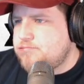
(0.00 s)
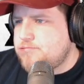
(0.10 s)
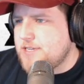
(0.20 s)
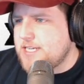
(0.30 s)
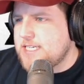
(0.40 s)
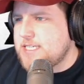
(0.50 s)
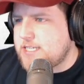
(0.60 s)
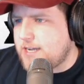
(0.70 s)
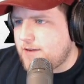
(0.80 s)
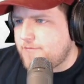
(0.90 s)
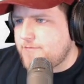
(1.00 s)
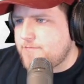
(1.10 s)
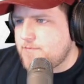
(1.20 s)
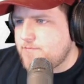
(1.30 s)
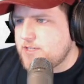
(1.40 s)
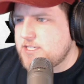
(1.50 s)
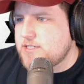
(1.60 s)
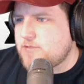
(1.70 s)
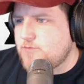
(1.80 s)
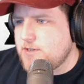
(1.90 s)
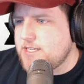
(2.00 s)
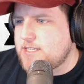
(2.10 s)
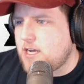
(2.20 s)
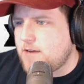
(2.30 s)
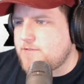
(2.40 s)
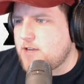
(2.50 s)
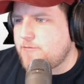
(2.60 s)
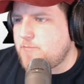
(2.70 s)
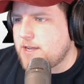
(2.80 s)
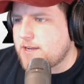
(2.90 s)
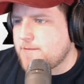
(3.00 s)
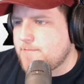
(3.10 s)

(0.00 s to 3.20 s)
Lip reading: This is tough. This is a really tough, tough pick.